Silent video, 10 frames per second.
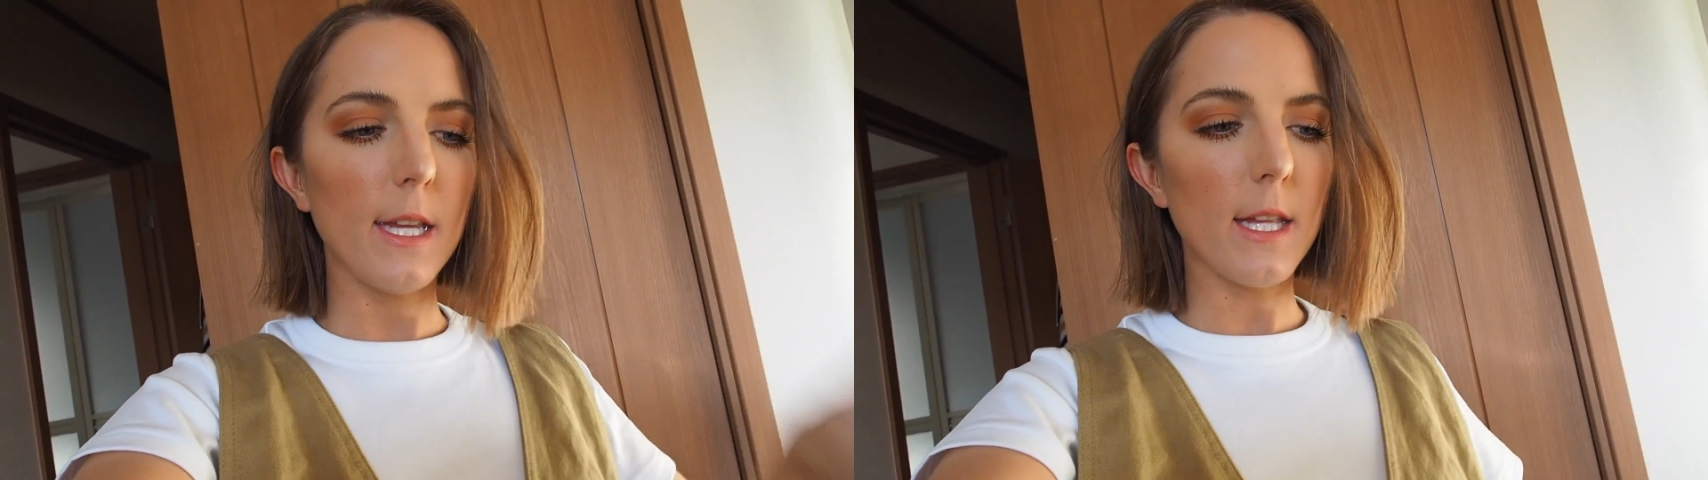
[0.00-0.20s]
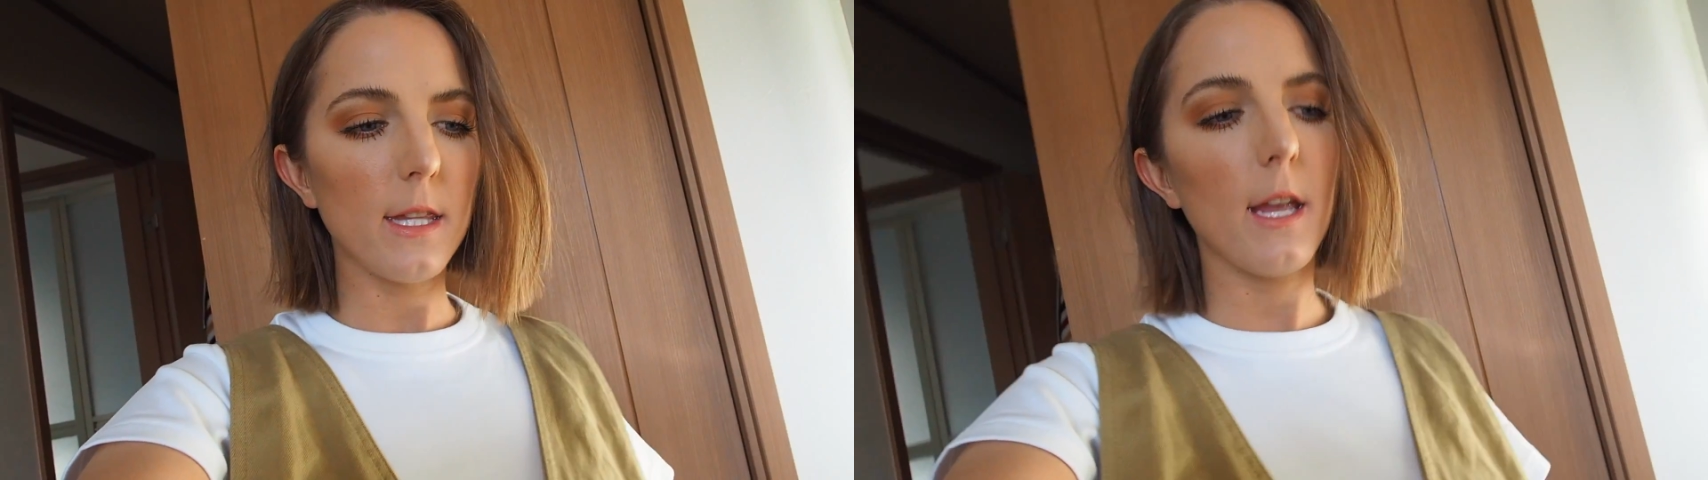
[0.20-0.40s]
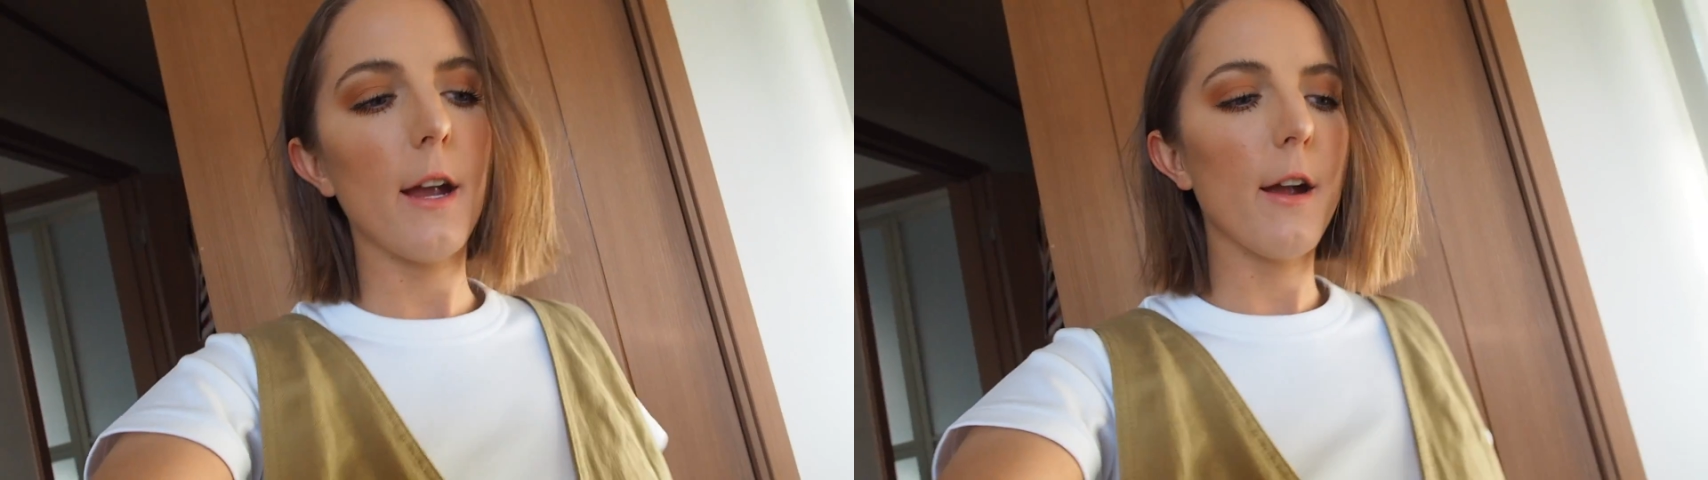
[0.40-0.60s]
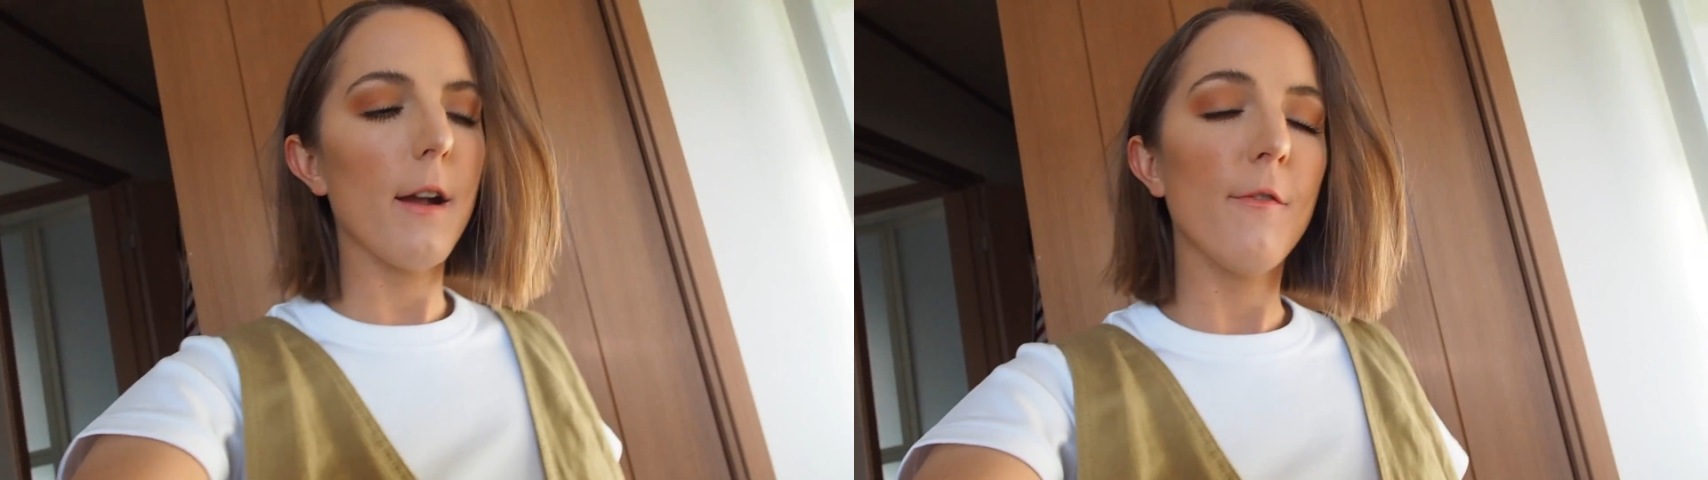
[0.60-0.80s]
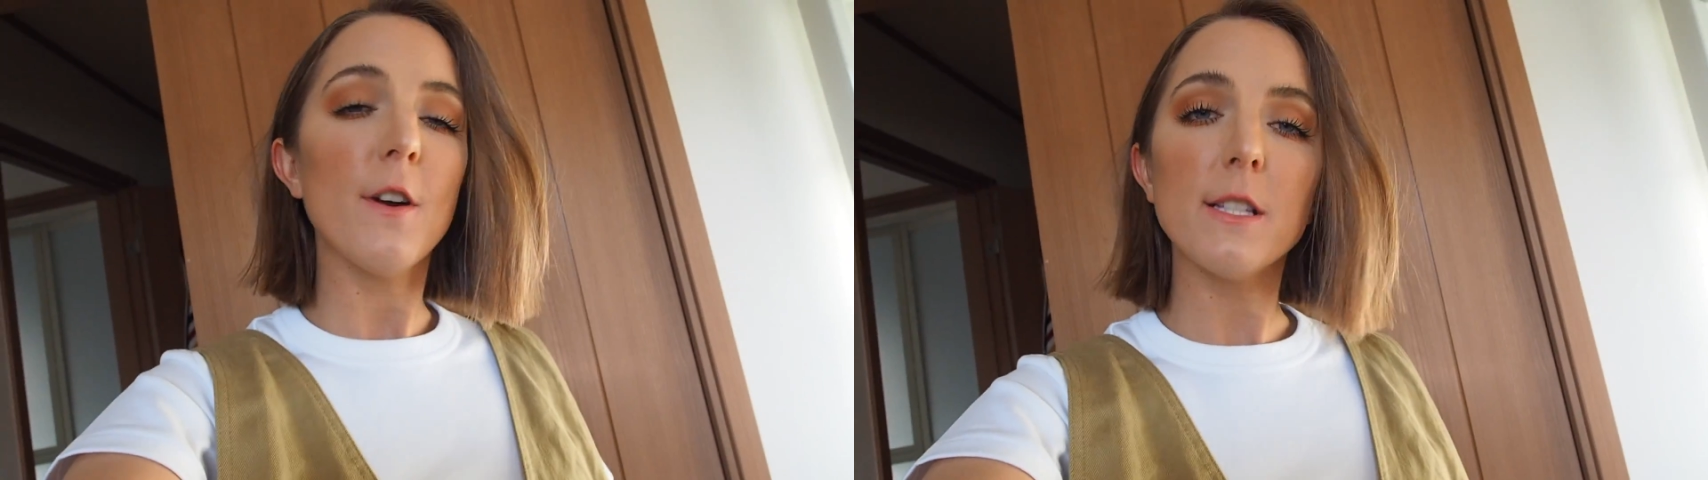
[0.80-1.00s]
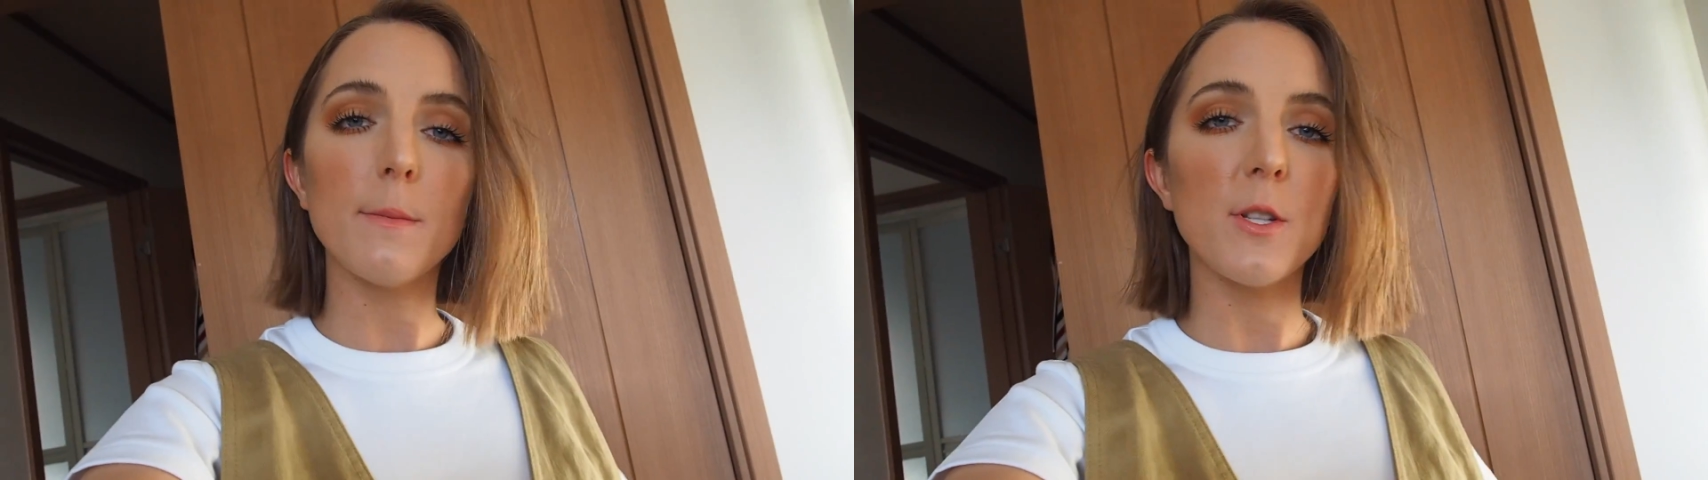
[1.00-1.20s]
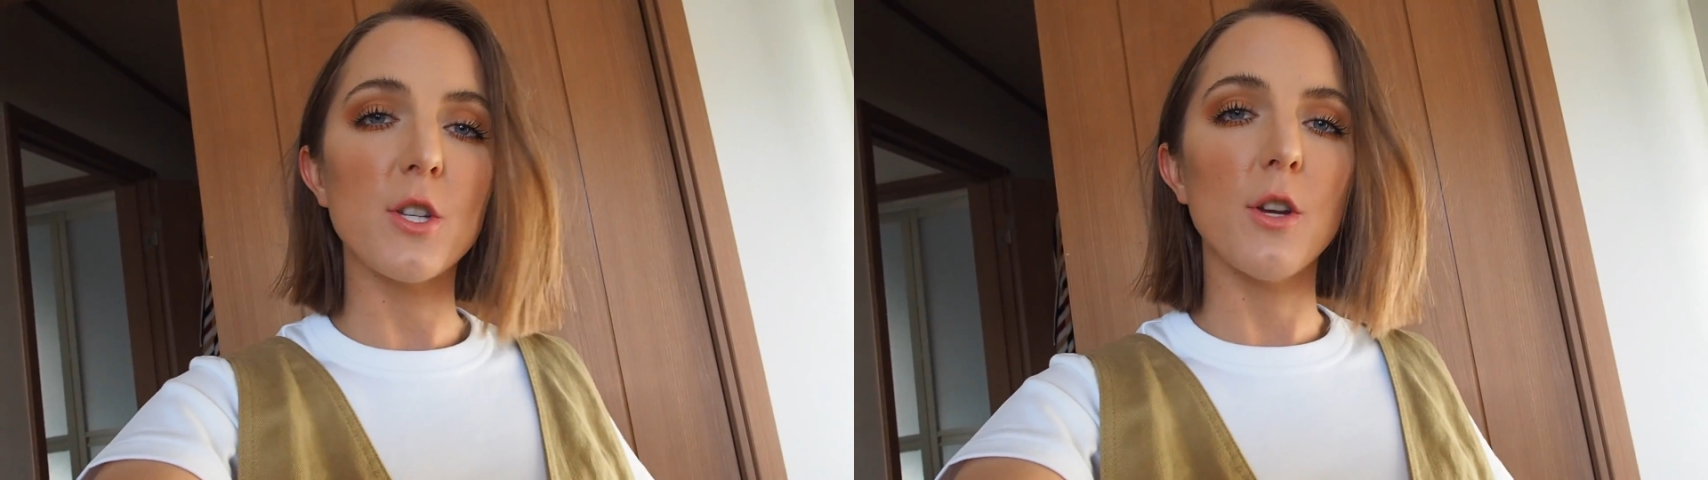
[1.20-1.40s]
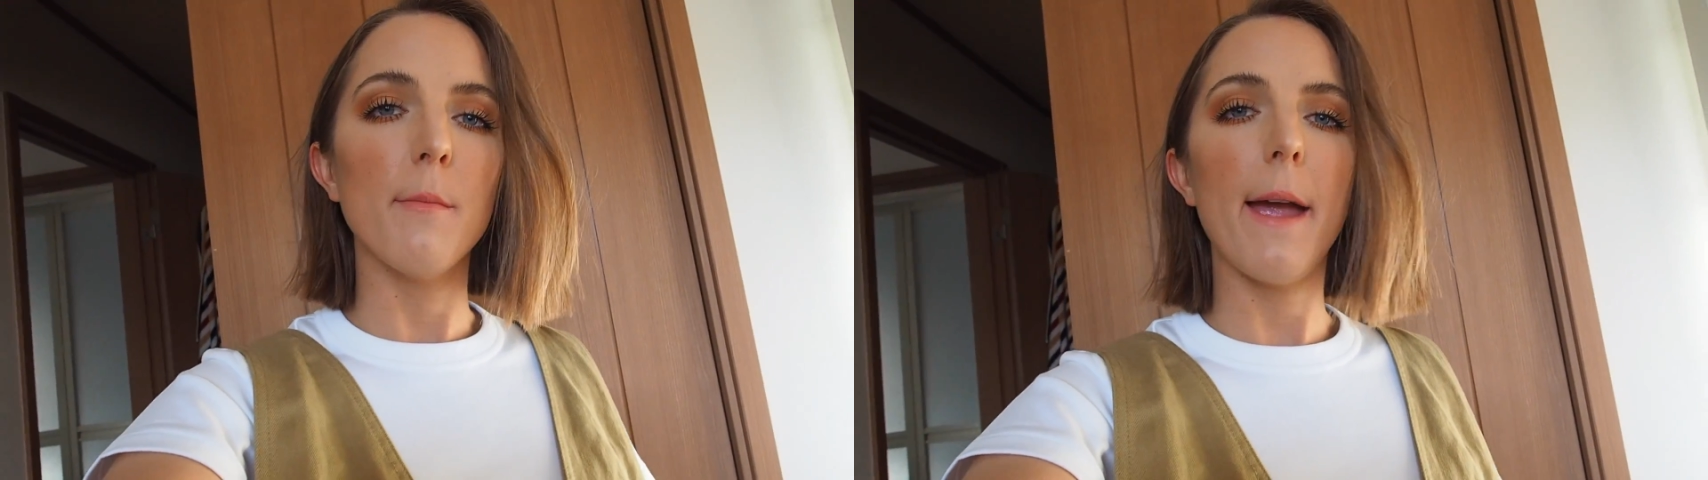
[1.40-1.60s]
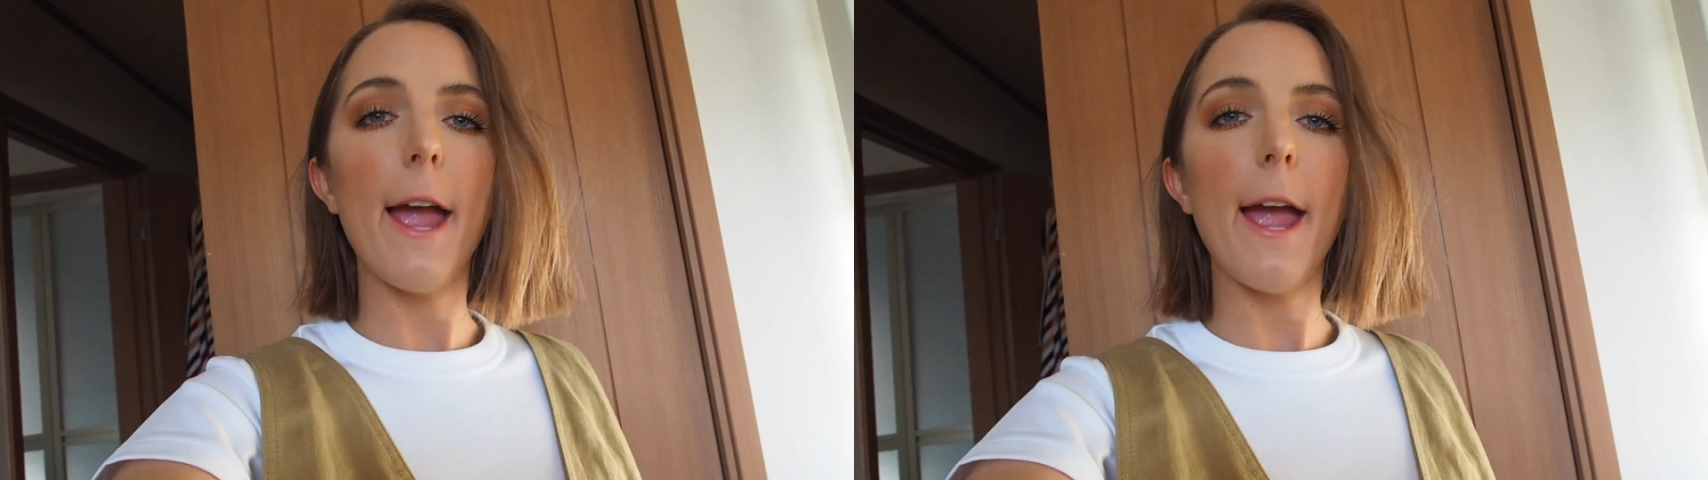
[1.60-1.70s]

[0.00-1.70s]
get there first i'm going to show you my